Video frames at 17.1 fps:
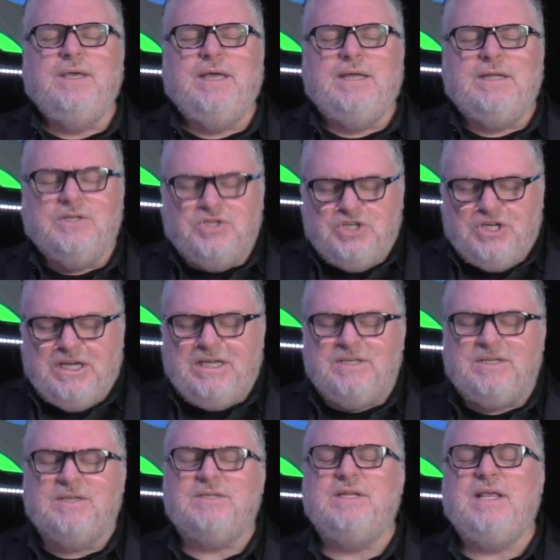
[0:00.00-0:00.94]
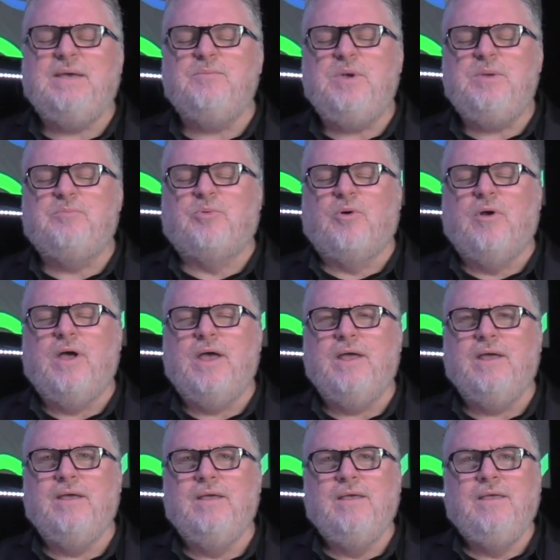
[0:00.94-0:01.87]
In Jesus' name we
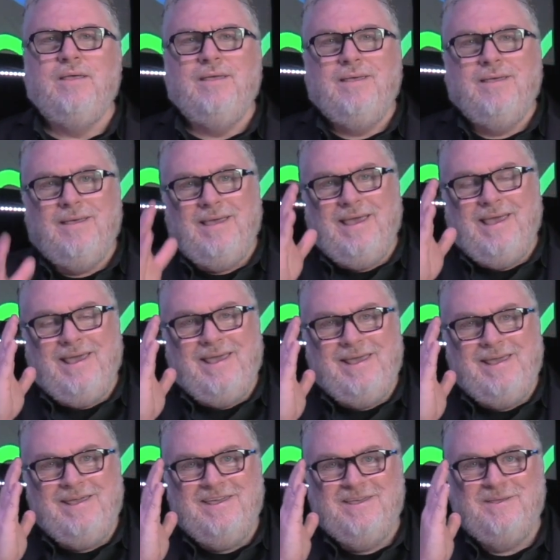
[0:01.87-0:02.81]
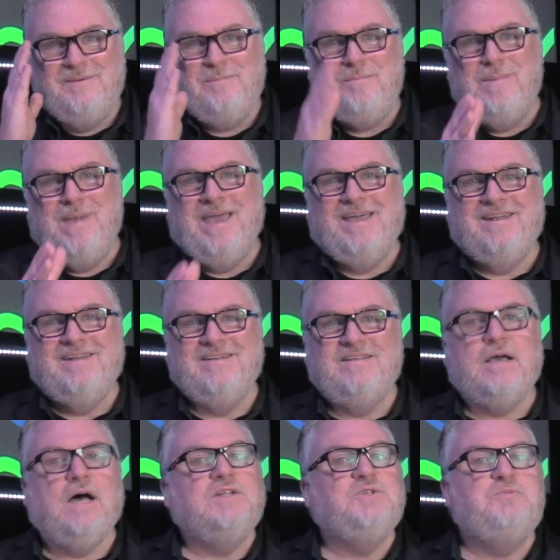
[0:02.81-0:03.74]
pray.
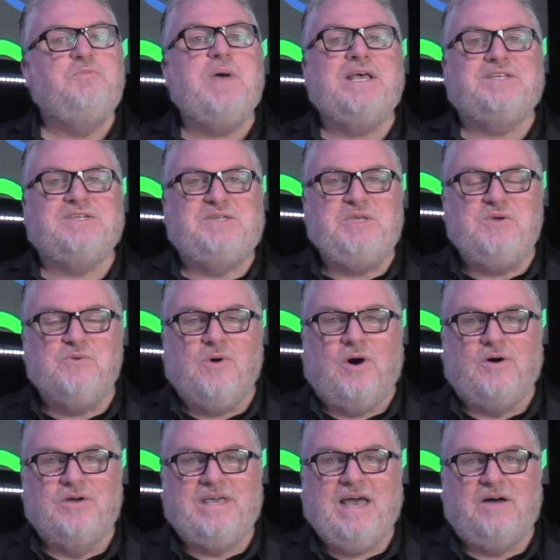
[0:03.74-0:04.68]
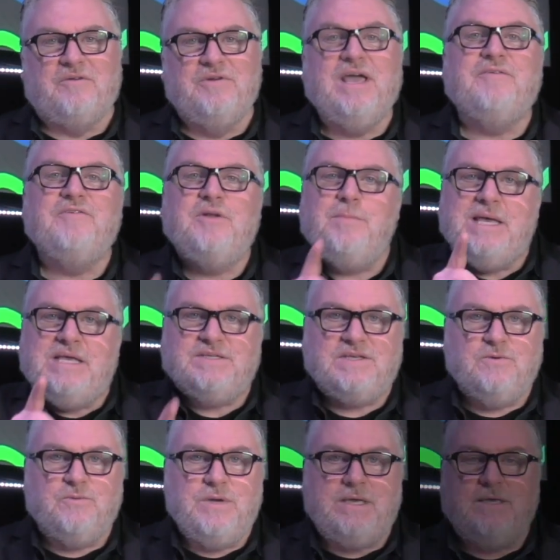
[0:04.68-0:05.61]
Amen. God's best to you all, Calvary. Have an
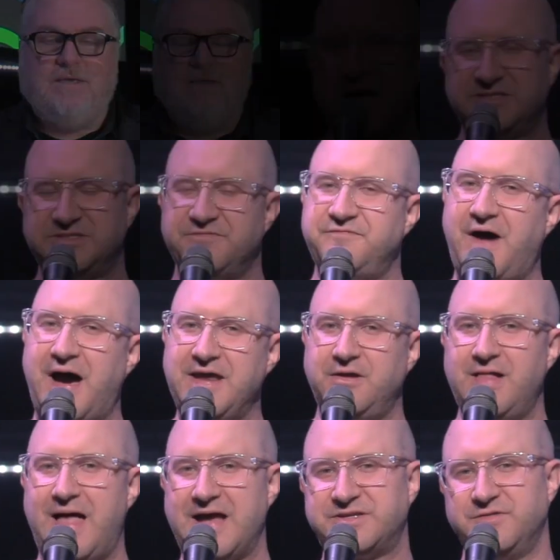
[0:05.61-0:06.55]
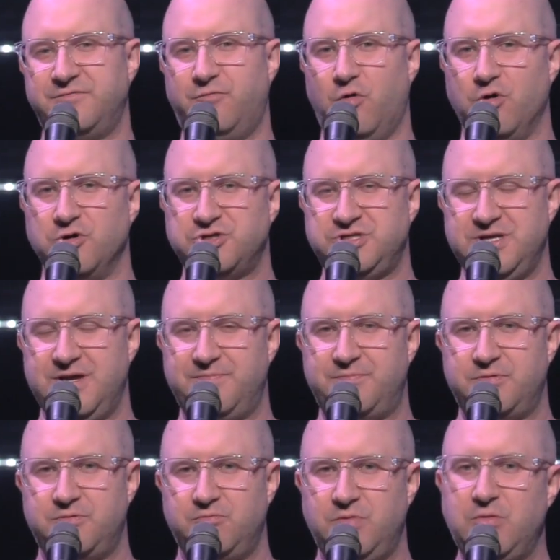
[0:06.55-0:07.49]
amazing week. As a final act of
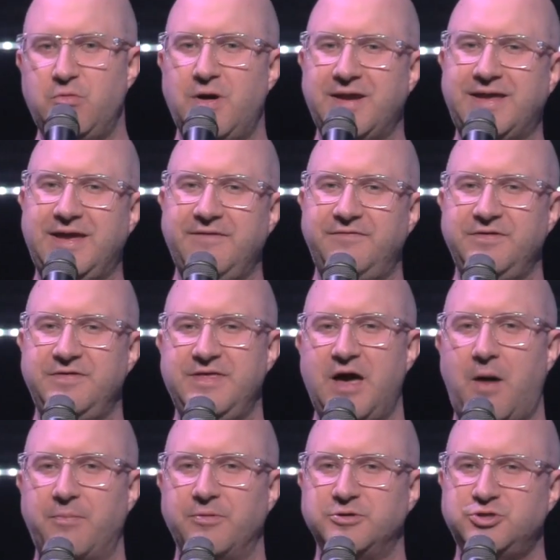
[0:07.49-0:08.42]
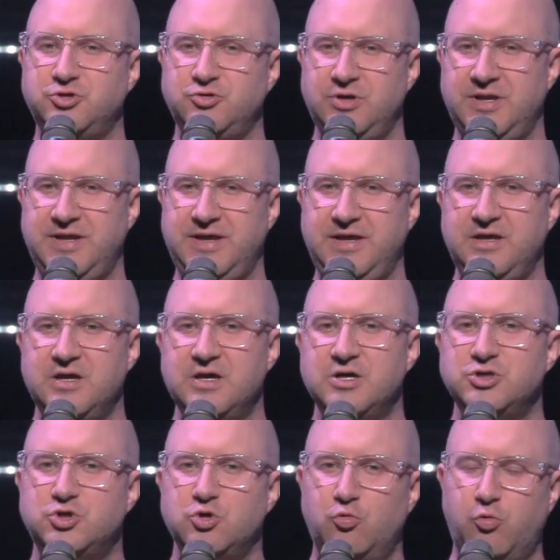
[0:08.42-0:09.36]
worship, we want to give you the opportunity
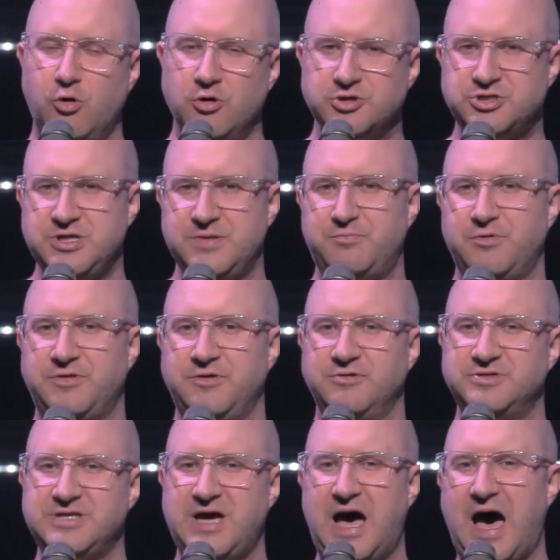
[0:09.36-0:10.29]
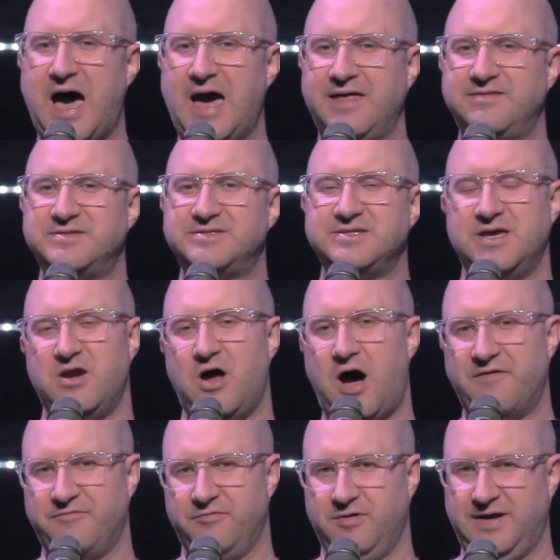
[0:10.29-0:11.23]
to worship with your tithes and
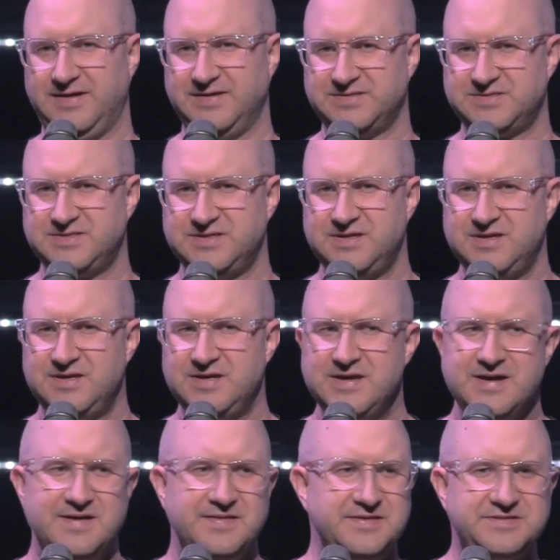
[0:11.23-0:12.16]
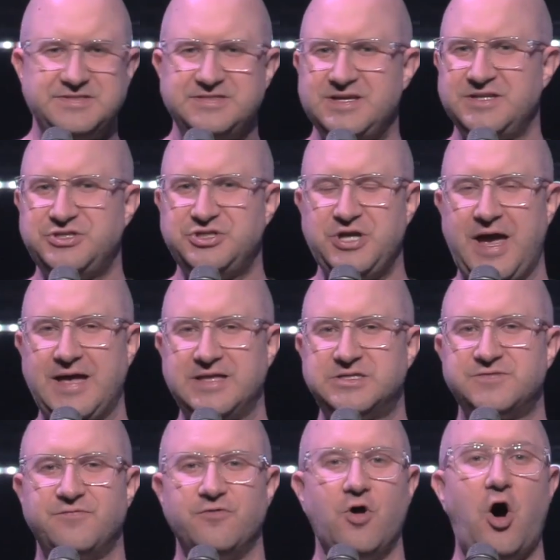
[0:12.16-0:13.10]
offerings. This is a
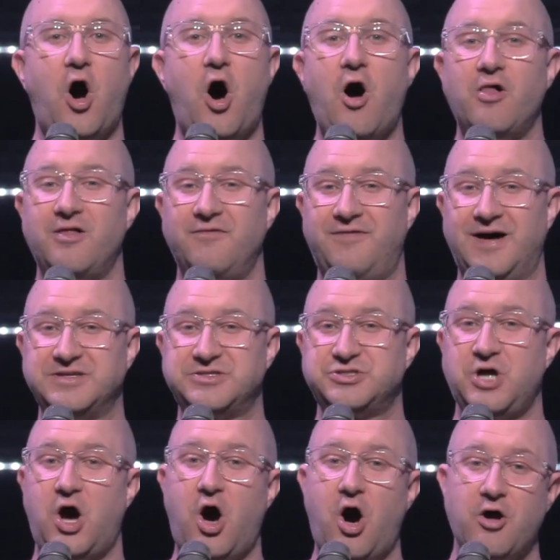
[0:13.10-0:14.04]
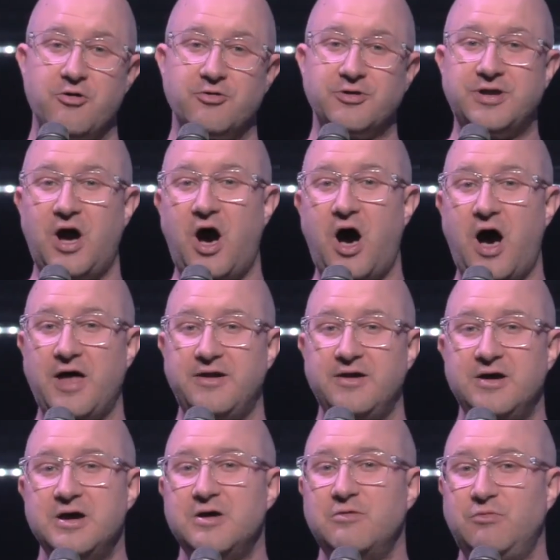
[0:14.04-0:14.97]
chance for all of us to honor
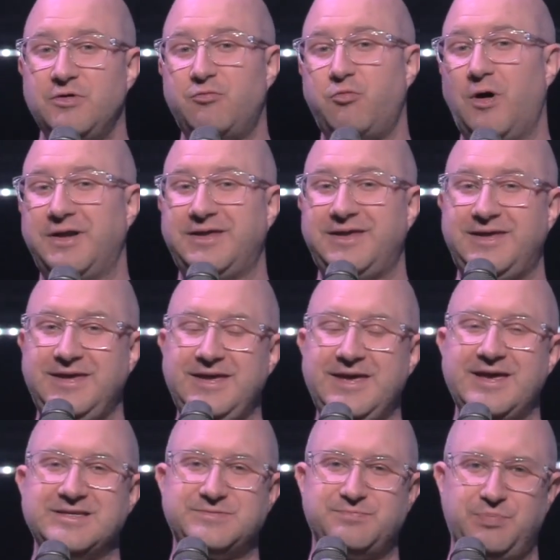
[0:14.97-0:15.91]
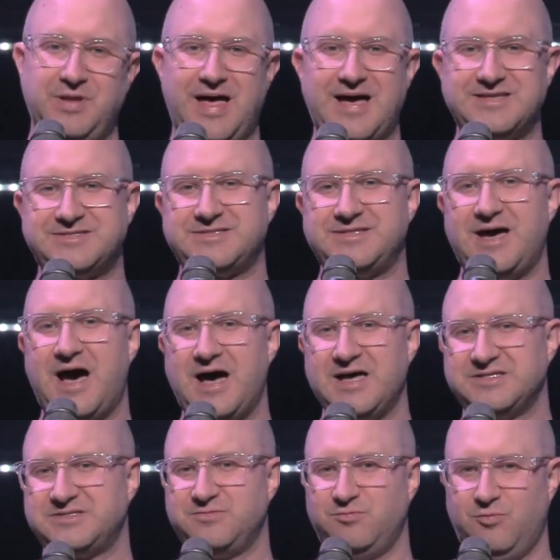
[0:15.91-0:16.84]
God with what He has blessed
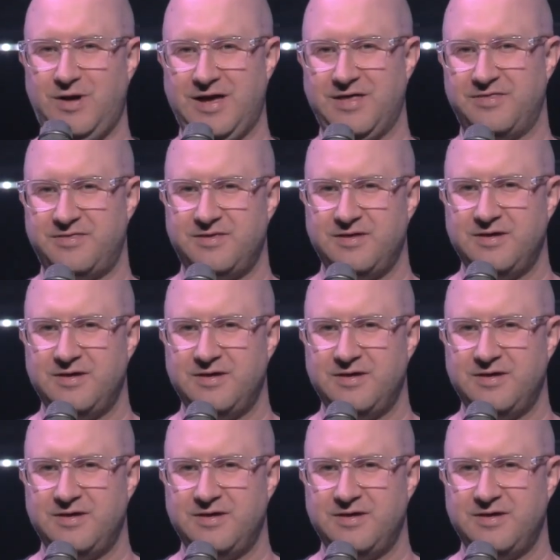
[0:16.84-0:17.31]
us with.